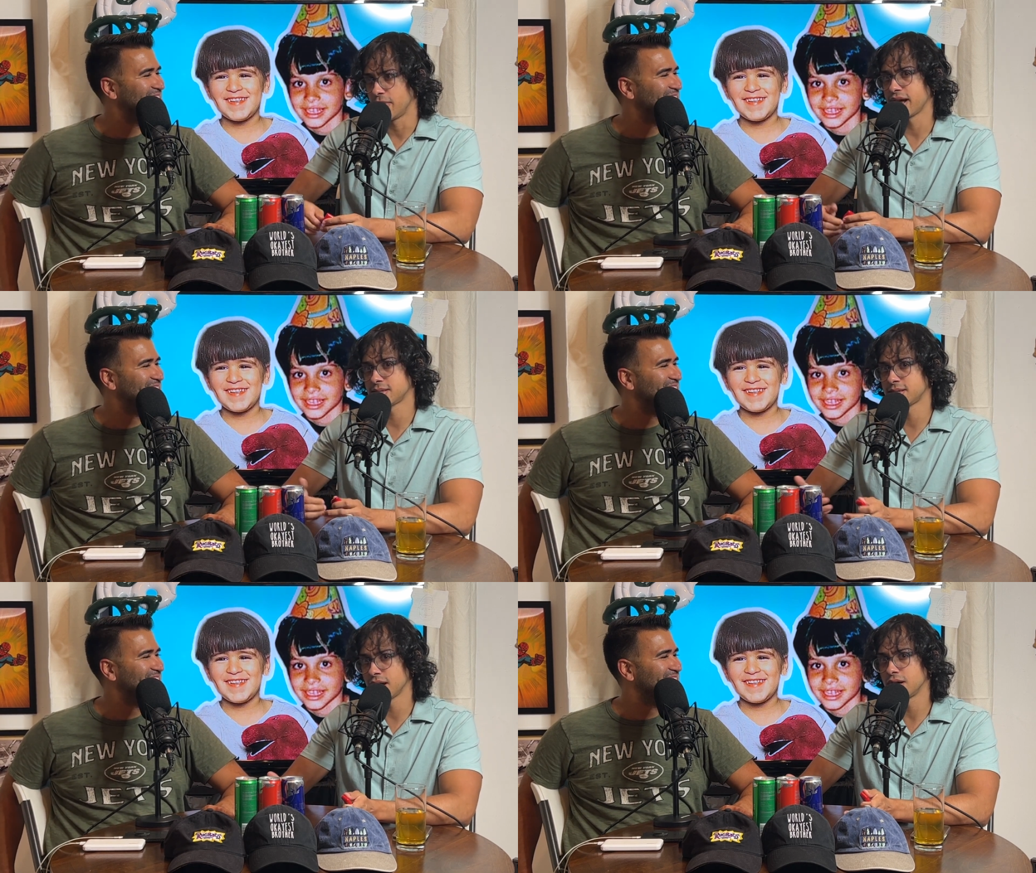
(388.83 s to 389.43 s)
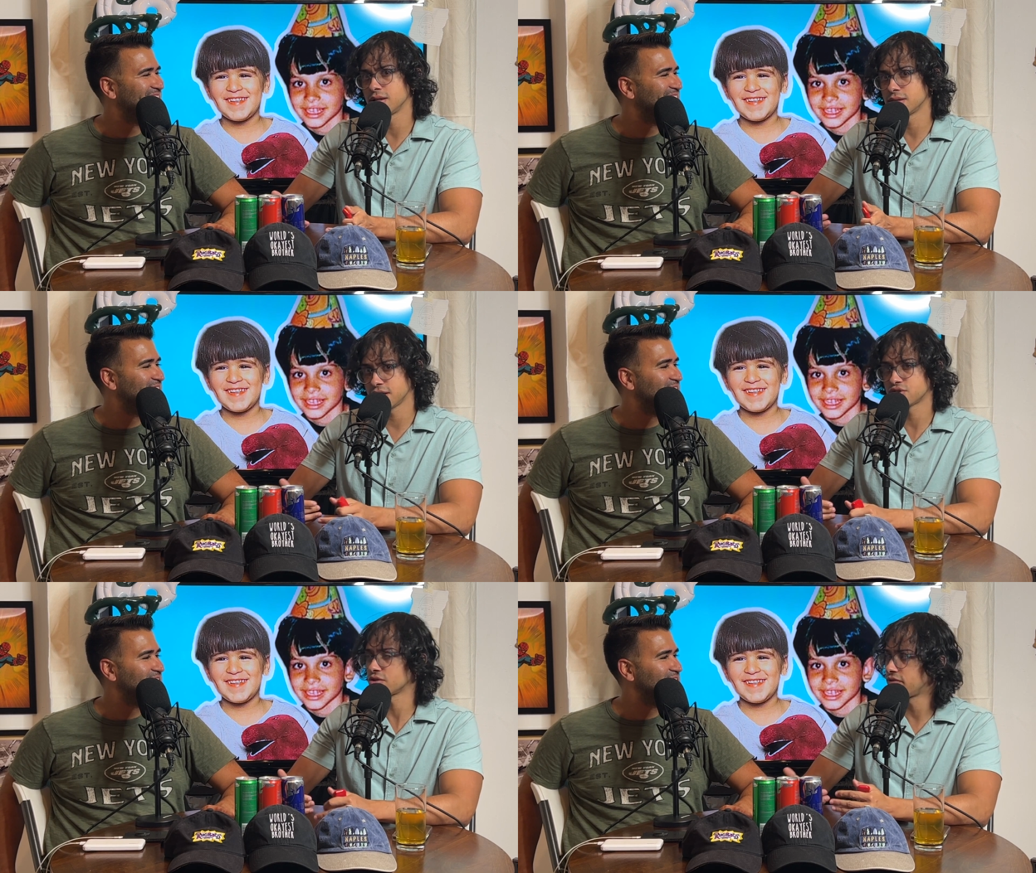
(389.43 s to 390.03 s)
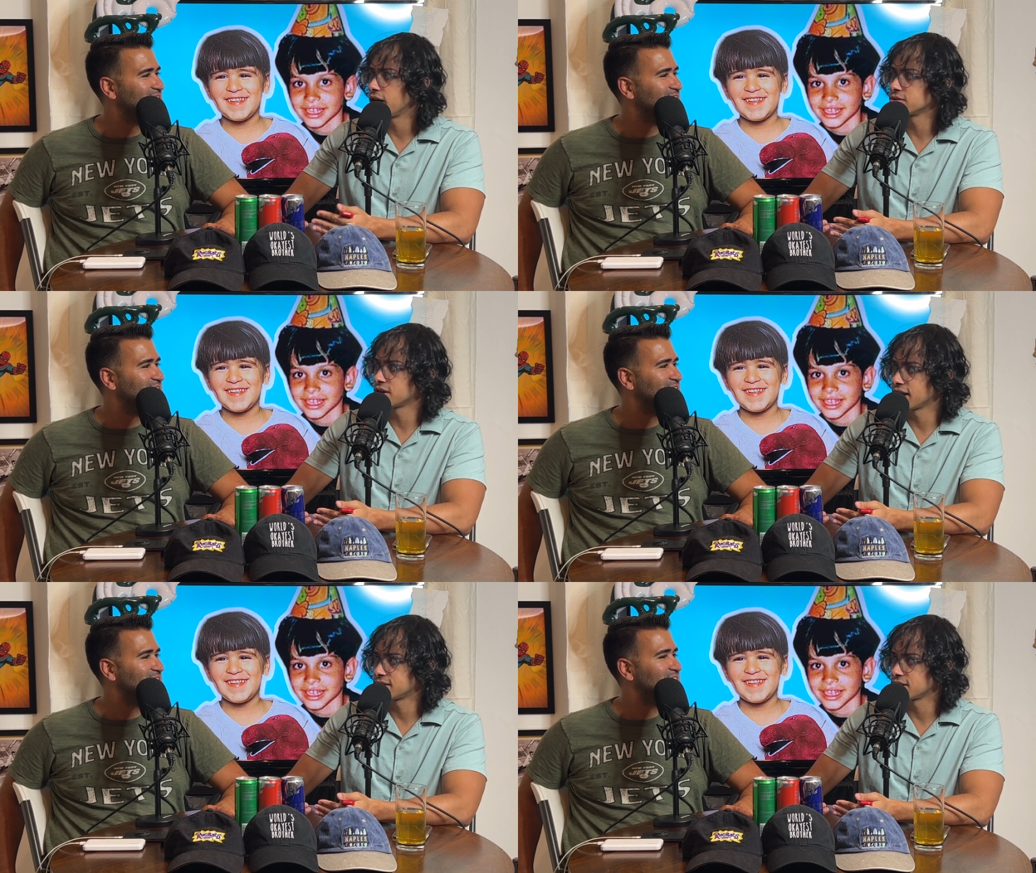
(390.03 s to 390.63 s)
Speaker 1: but I sell digital files
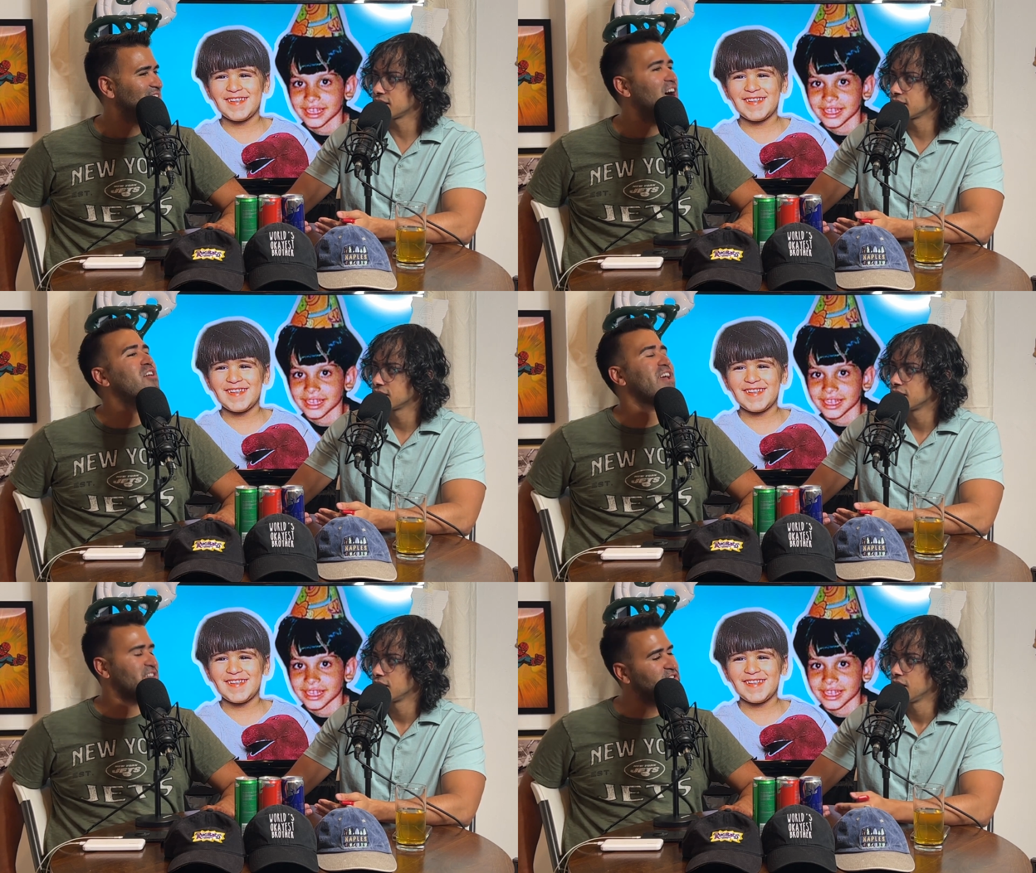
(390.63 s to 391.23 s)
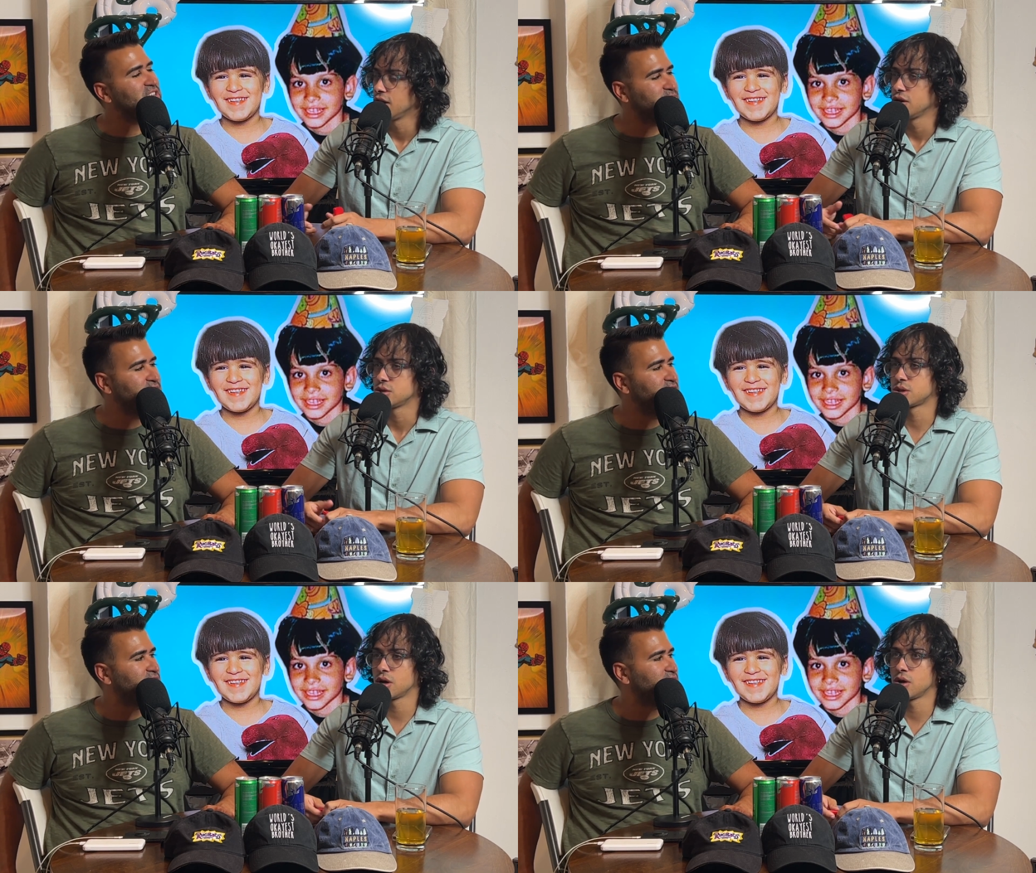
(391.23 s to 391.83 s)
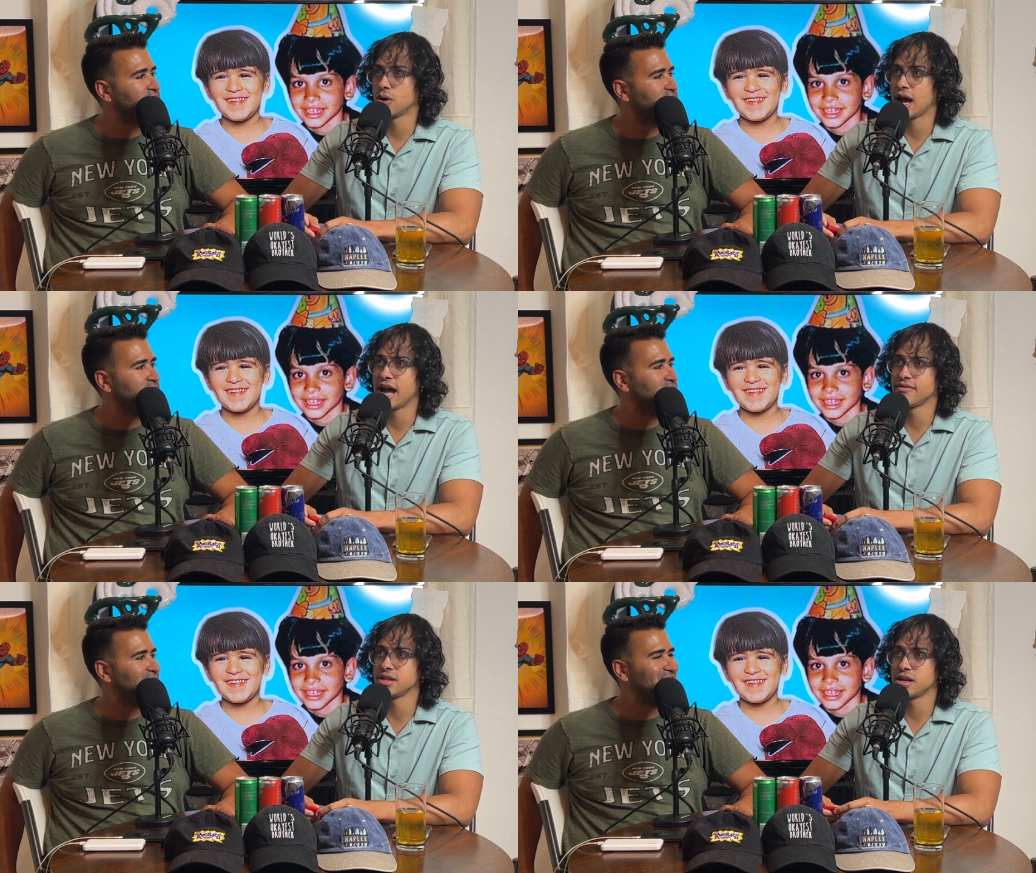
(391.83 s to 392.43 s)
on Etsy. Okay, so that's what you're so doing. So I
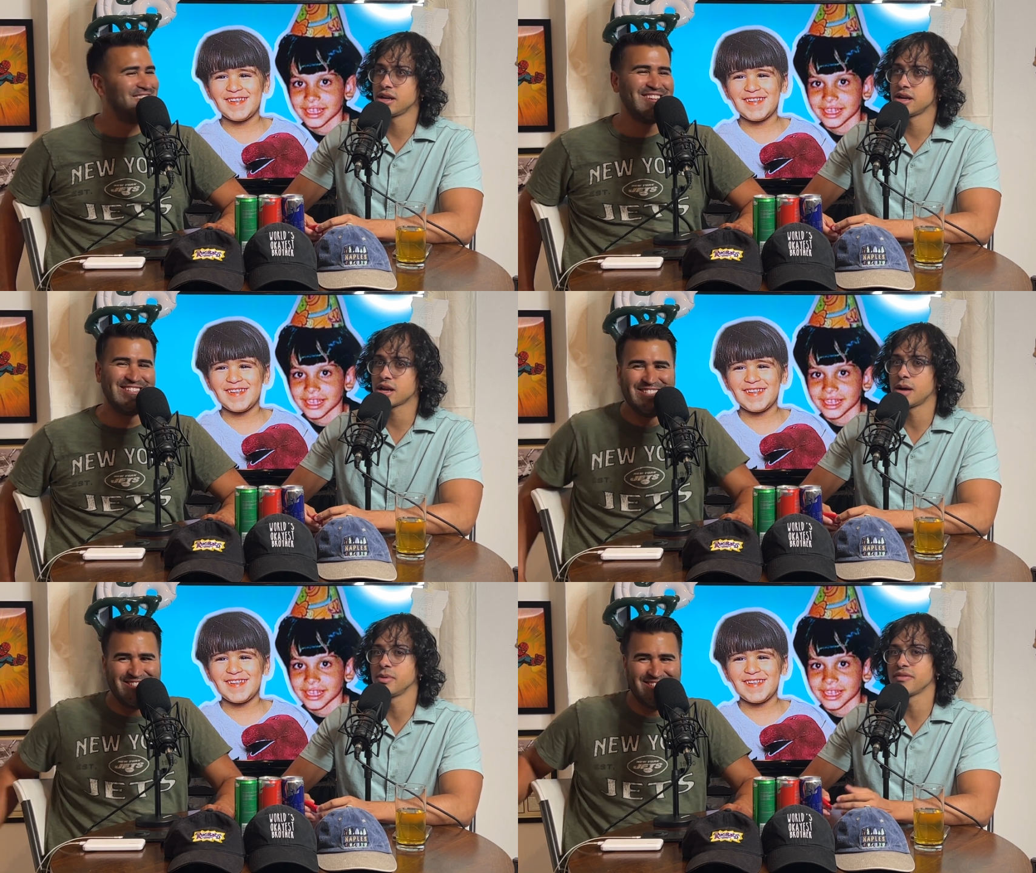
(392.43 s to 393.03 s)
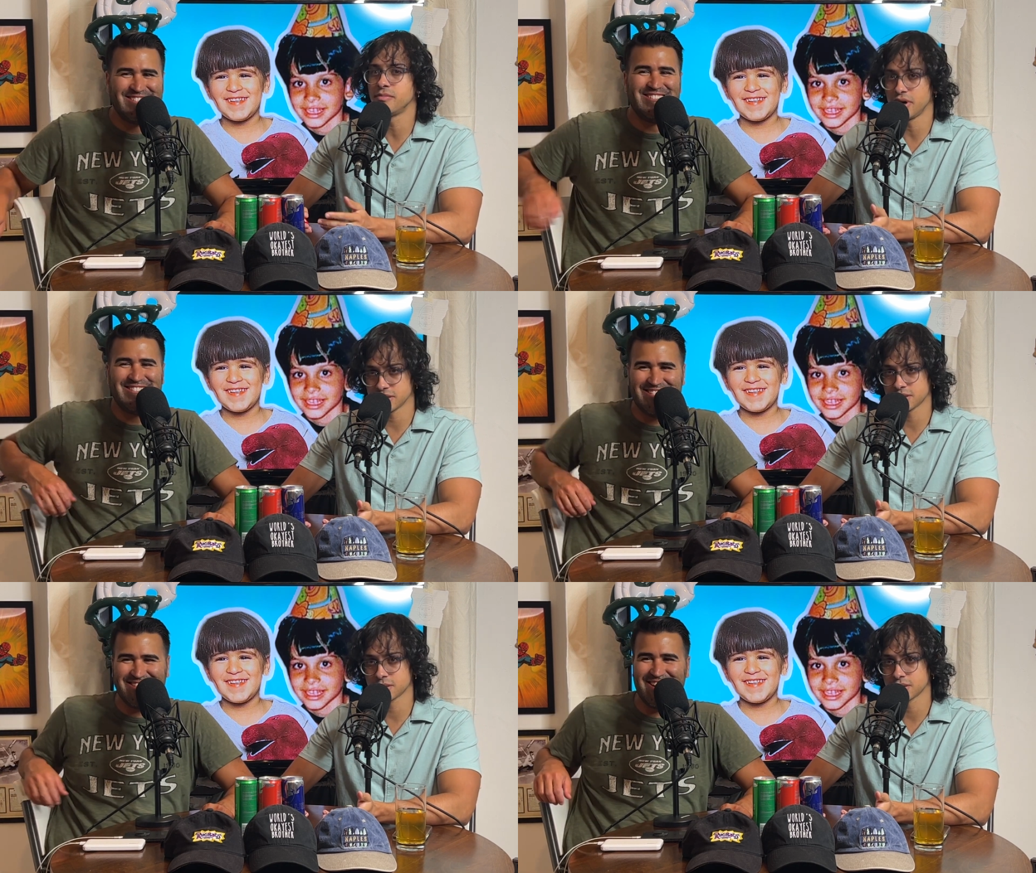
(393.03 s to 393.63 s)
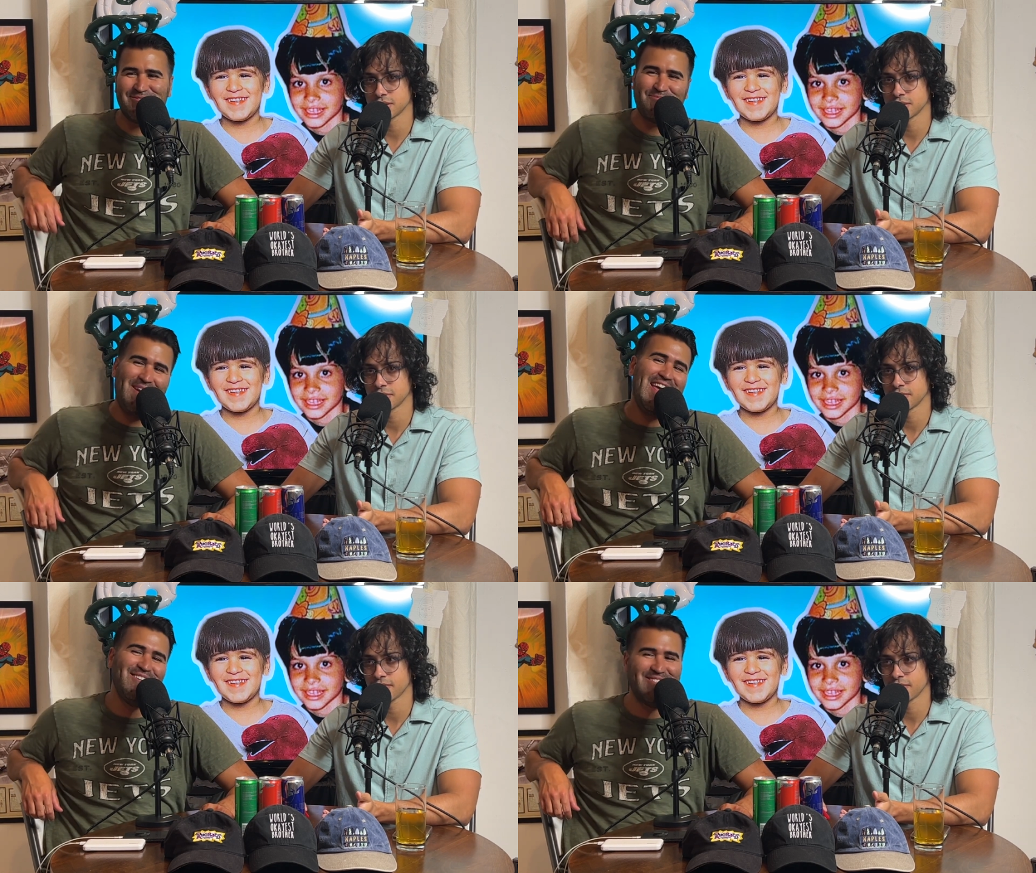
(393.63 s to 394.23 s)
haven't done it in a couple of months. She said
Speaker 2: he was
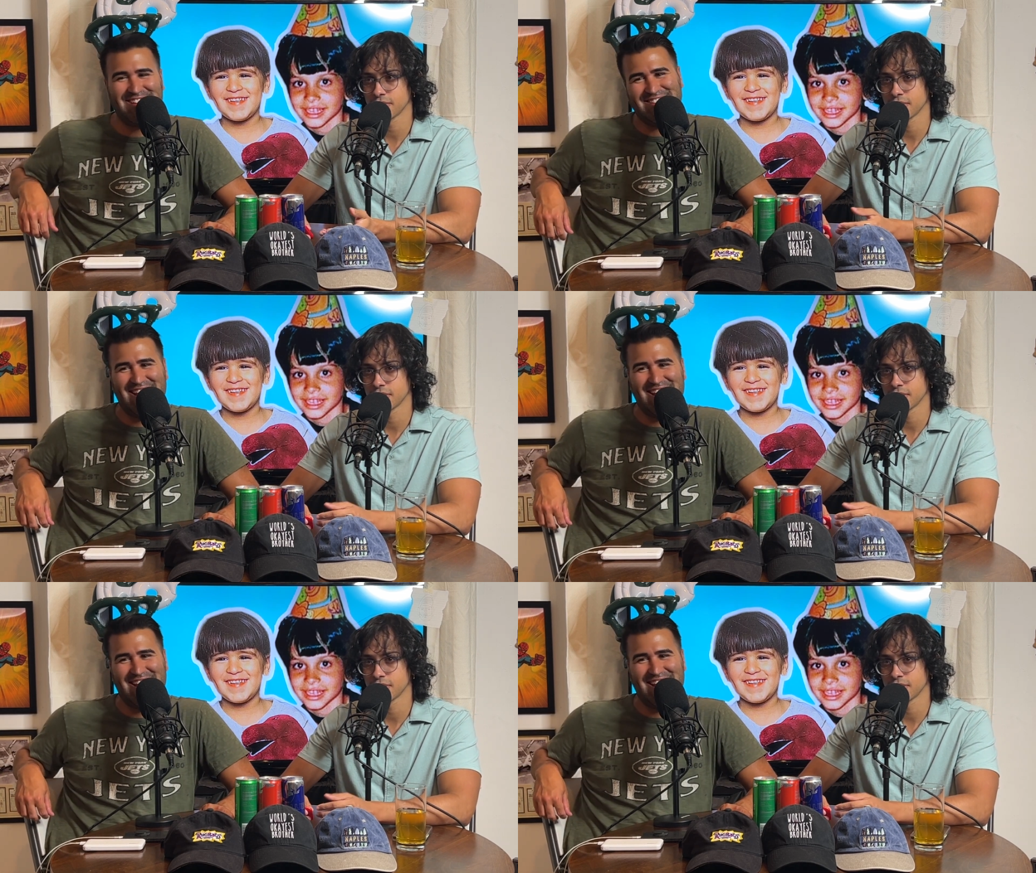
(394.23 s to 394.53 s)
playing with his